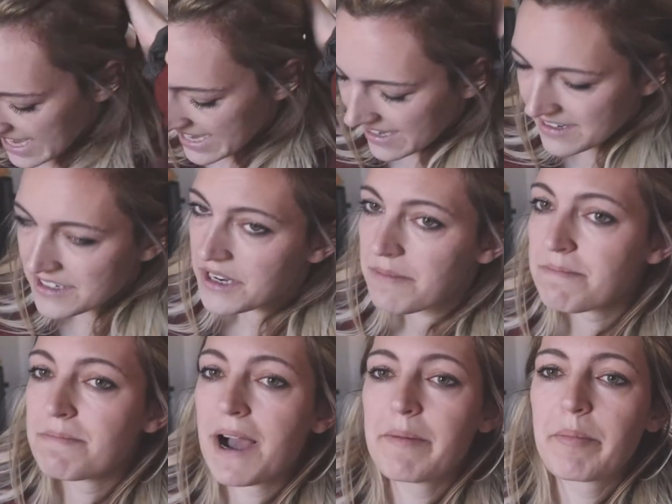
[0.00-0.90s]
And
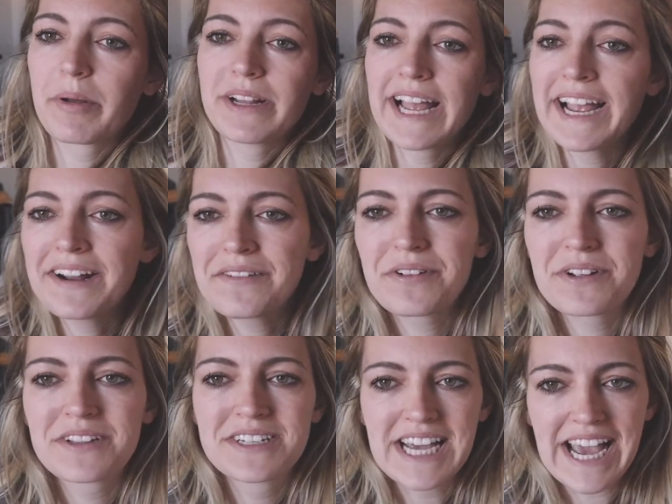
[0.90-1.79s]
my plan
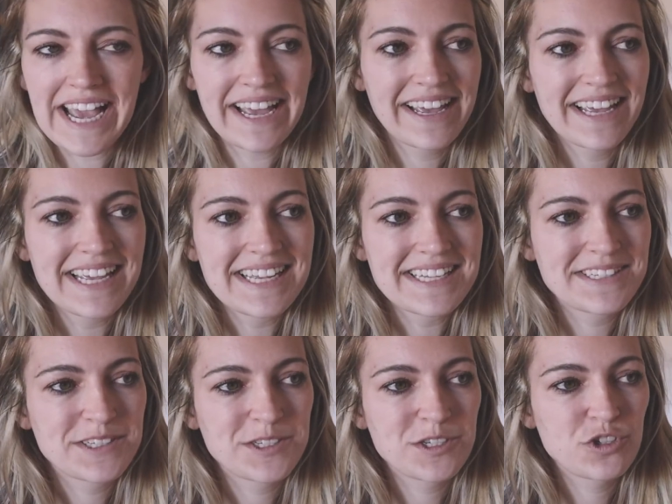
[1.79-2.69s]
for the day
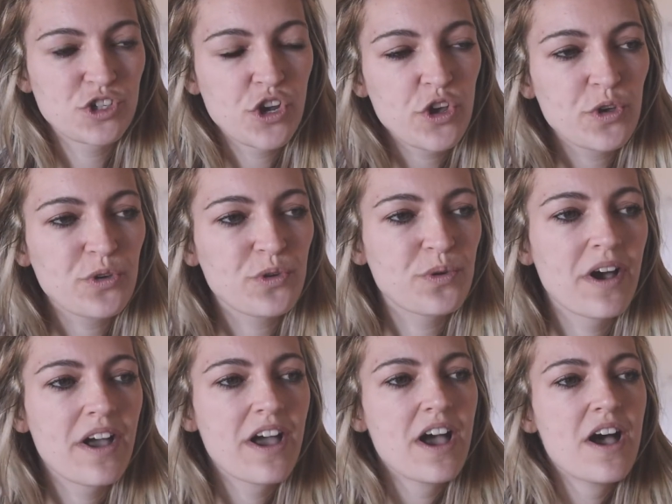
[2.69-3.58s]
is to